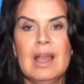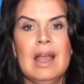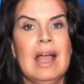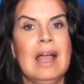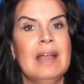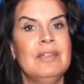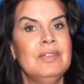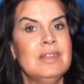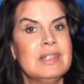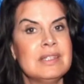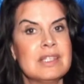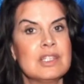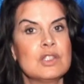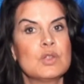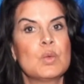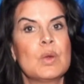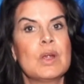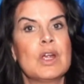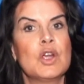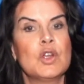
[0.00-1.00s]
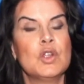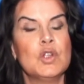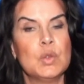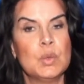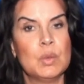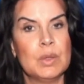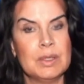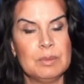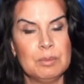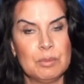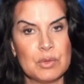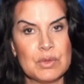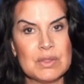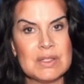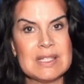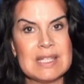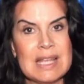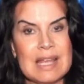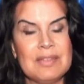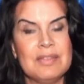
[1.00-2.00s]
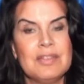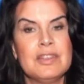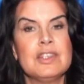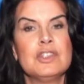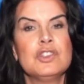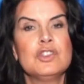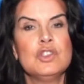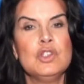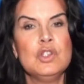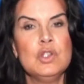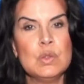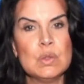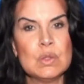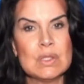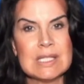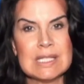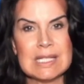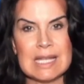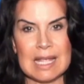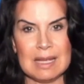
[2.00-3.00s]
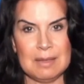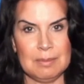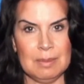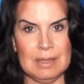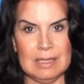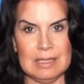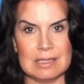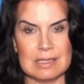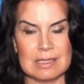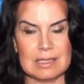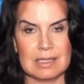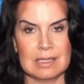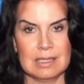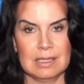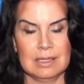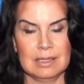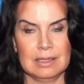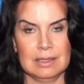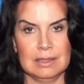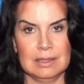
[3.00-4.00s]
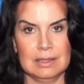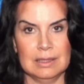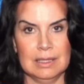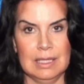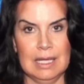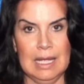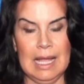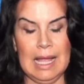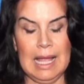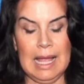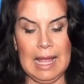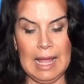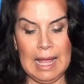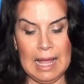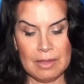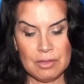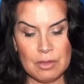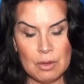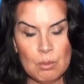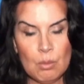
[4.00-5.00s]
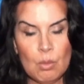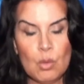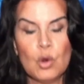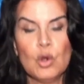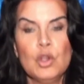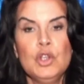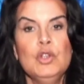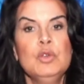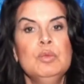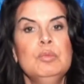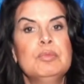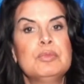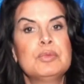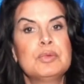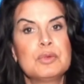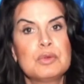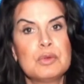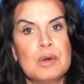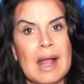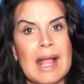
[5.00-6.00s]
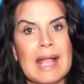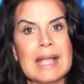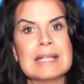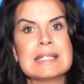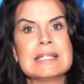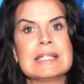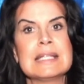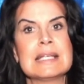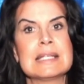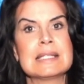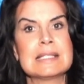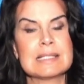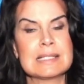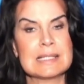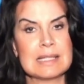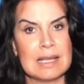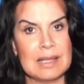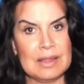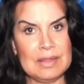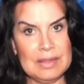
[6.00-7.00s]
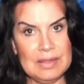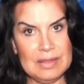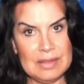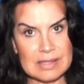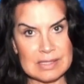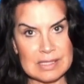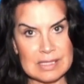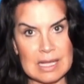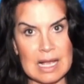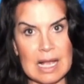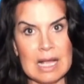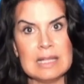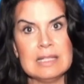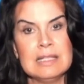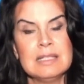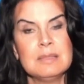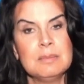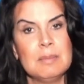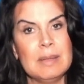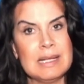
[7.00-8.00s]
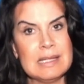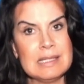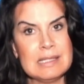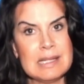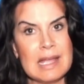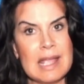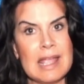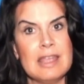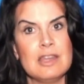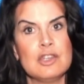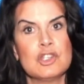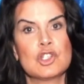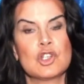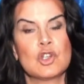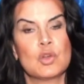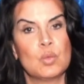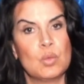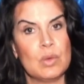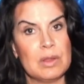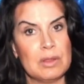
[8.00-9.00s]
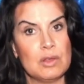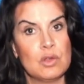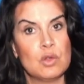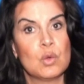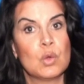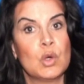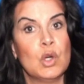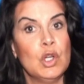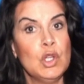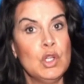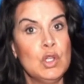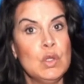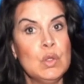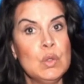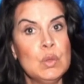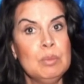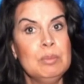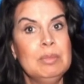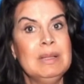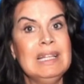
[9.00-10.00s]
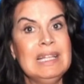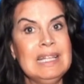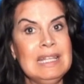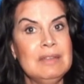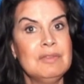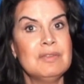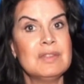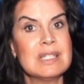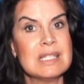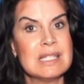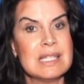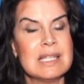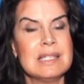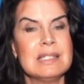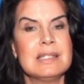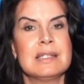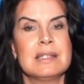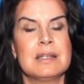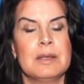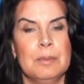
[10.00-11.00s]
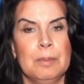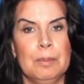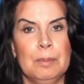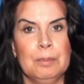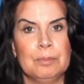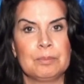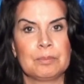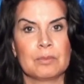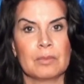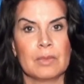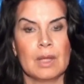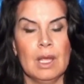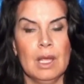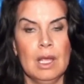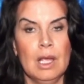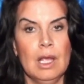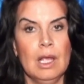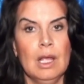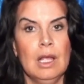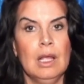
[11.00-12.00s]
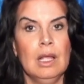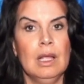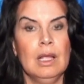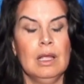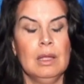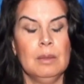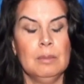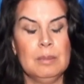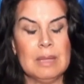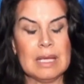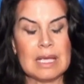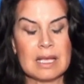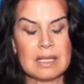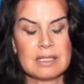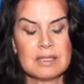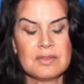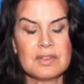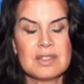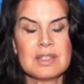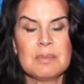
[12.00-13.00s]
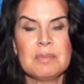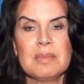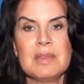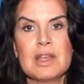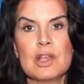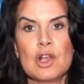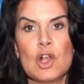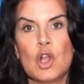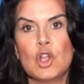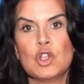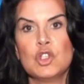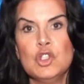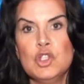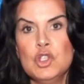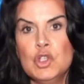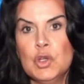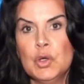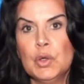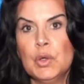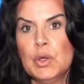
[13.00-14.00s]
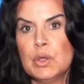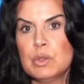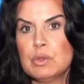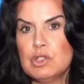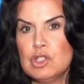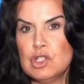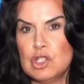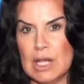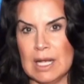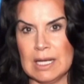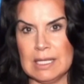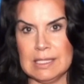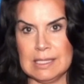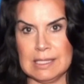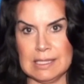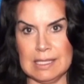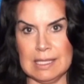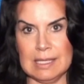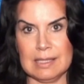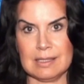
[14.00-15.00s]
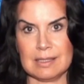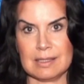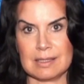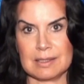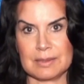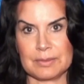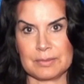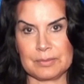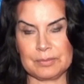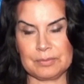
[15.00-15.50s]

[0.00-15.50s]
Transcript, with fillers: And this is where you would present this new statement. And the more you practice this guided meditation with your new belief system, because of something called neurogenesis,